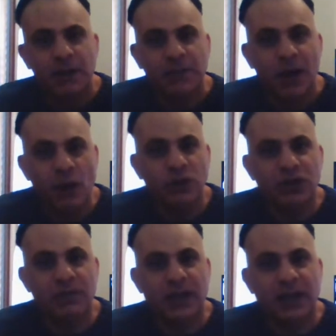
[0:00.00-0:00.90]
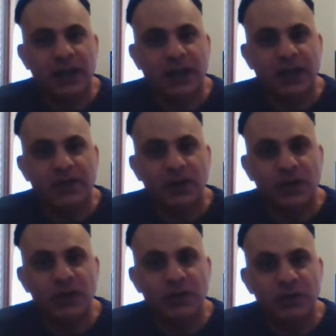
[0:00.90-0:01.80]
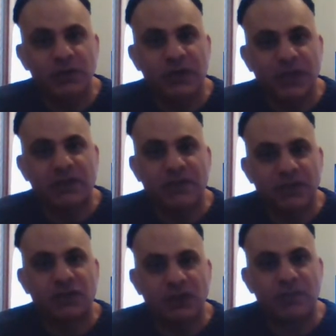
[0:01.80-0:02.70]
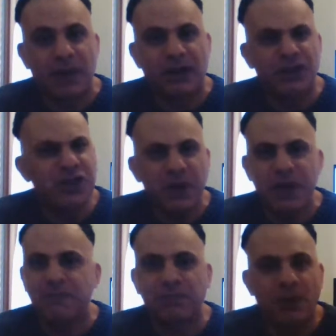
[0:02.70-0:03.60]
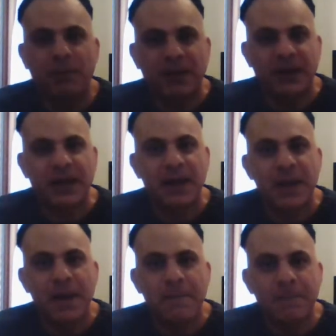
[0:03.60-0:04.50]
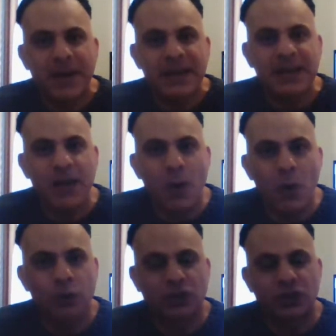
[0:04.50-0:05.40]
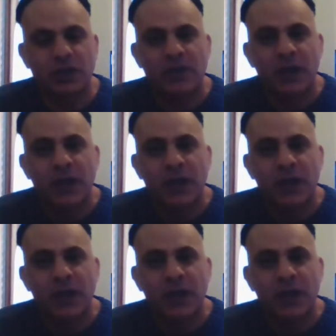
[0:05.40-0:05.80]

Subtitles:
But ultimately, if you're going to do the death of Superman, do it properly. Make it awesome.